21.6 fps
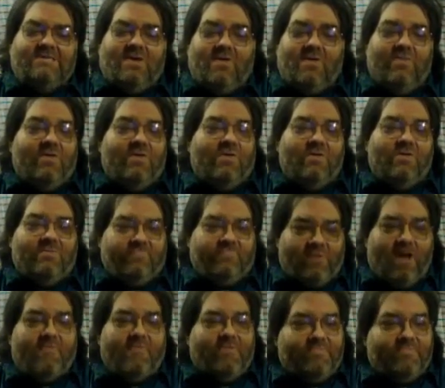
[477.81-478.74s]
although it
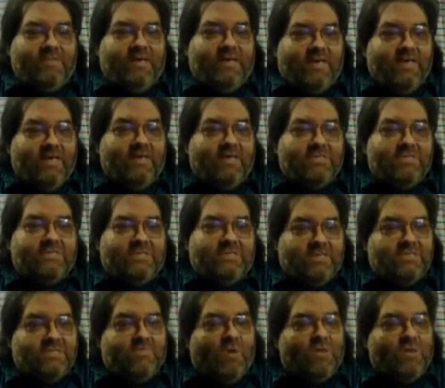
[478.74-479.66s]
probably is.
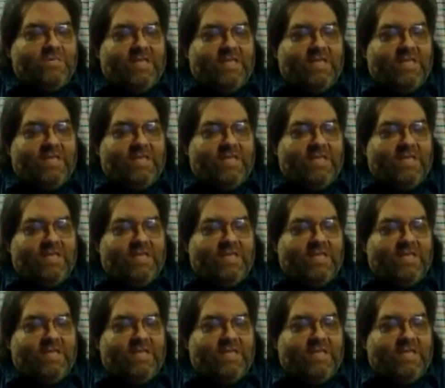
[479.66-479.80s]
It's most